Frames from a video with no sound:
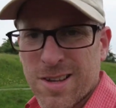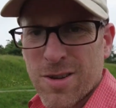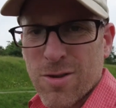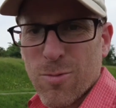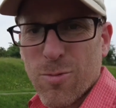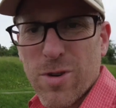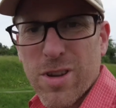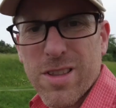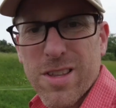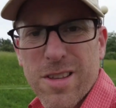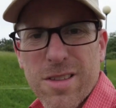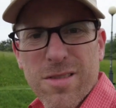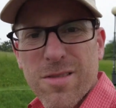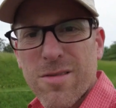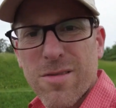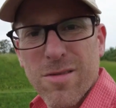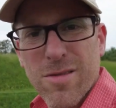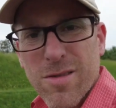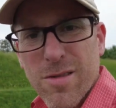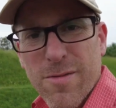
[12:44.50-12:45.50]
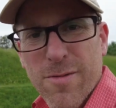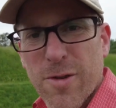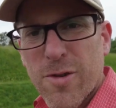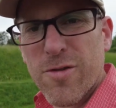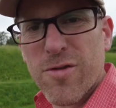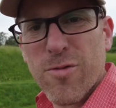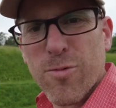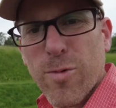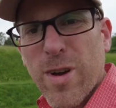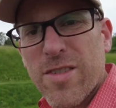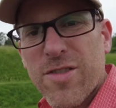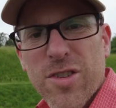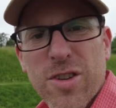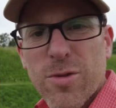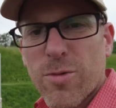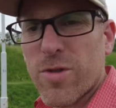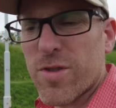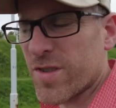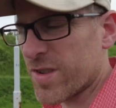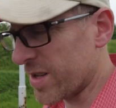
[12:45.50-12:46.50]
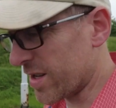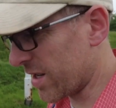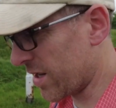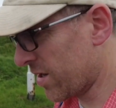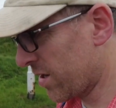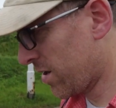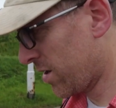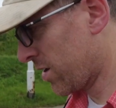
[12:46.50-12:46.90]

really the first rescuer city.